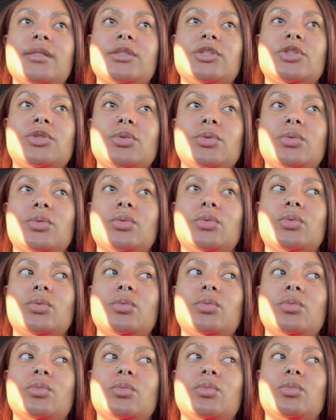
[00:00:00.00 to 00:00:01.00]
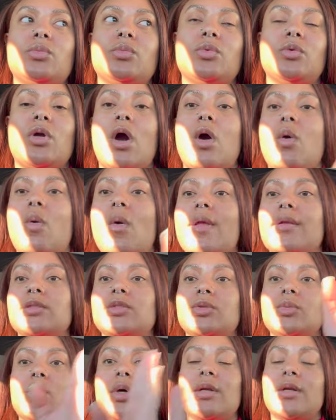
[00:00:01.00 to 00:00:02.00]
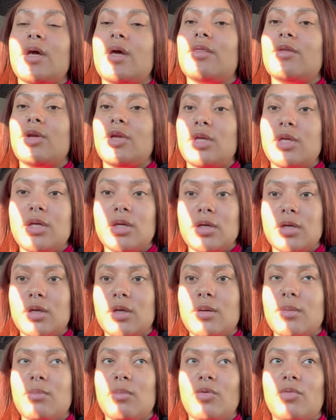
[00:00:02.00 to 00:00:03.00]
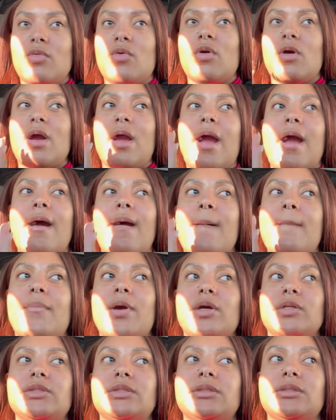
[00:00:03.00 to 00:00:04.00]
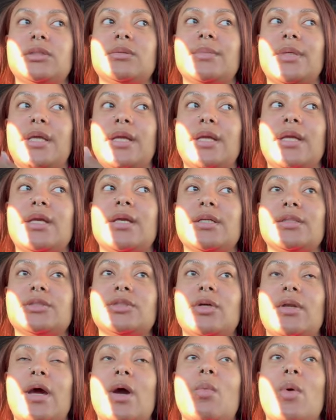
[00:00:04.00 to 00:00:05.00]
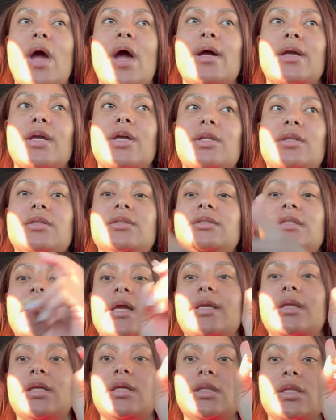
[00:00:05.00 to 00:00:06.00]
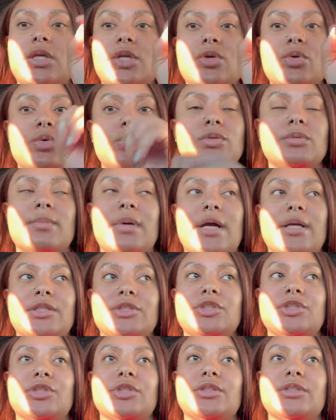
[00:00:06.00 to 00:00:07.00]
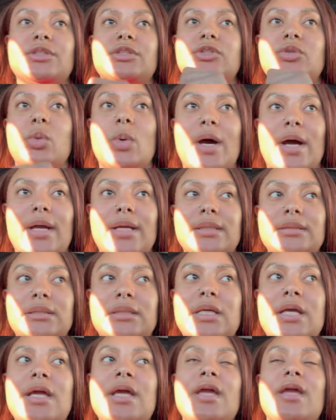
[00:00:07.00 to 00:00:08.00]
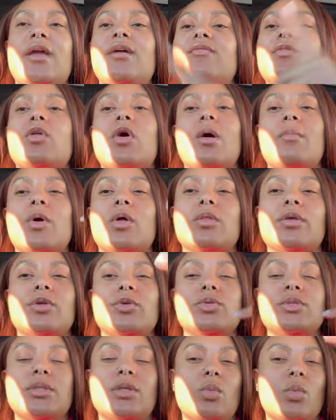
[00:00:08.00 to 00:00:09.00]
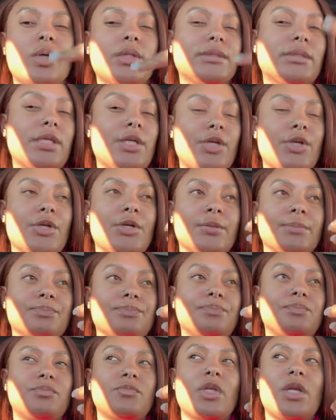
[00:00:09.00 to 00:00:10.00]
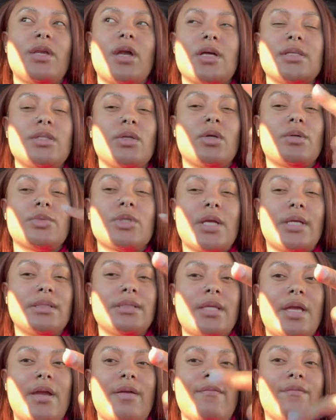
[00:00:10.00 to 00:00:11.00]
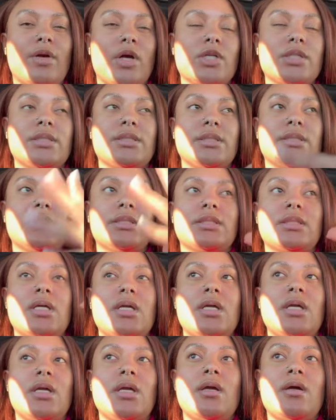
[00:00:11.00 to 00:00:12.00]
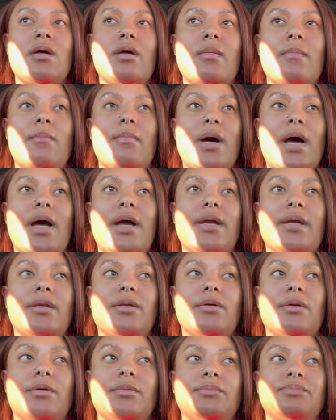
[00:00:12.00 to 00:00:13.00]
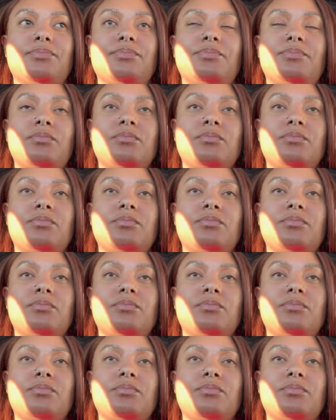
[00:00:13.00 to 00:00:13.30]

to go into another year before I purchase them again. So that way I could technically use my insurance twice, even though I'm only using it once a year. Y'all see what I'm trying to say? Versus buying them